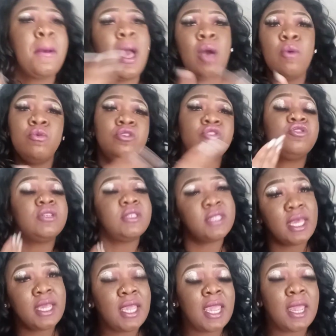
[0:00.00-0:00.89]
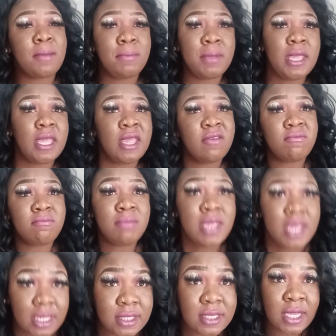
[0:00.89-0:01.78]
I want you to take care of me, give
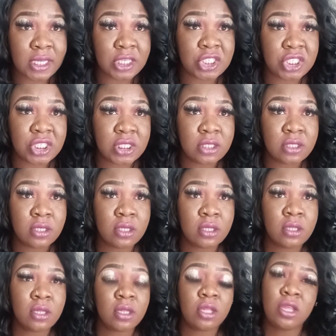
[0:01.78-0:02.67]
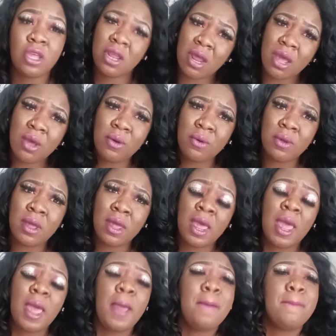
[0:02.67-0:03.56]
me attention. You know?
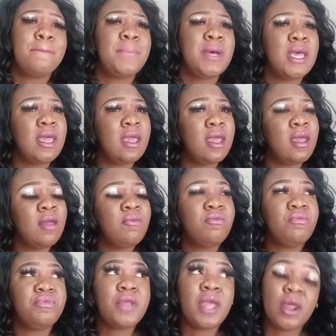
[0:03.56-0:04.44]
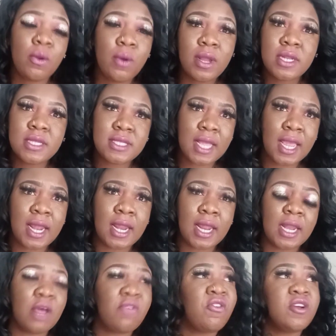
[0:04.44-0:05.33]
But they don't understand
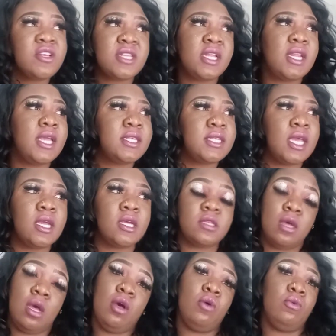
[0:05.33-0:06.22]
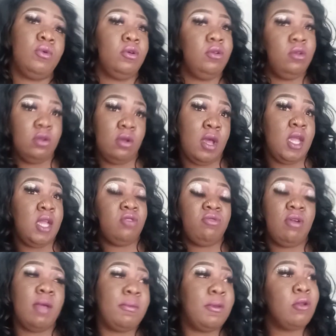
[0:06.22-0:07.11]
it. The first thing they say is, oh, well, I ain't
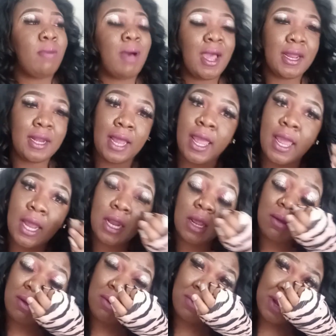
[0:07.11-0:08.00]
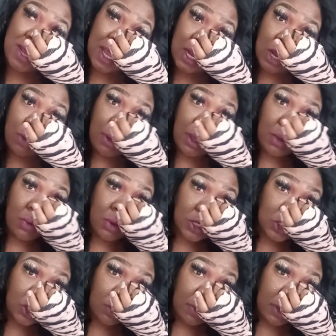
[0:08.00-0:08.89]
trying to be nobody's daddy. Like, well, nobody
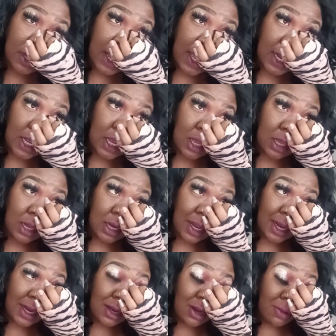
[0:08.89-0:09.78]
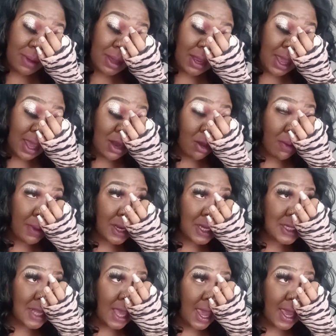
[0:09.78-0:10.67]
wants you to be a daddy. Like,
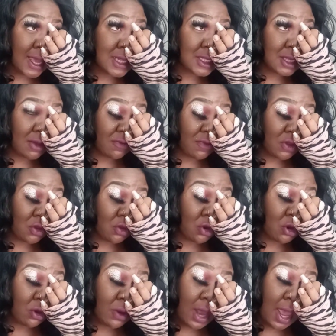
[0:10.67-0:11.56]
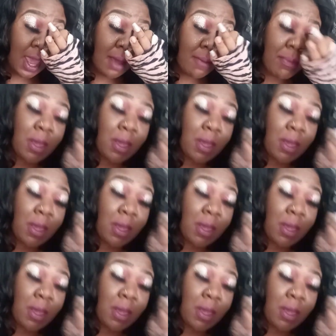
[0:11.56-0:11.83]
nobody's asking for you to do that.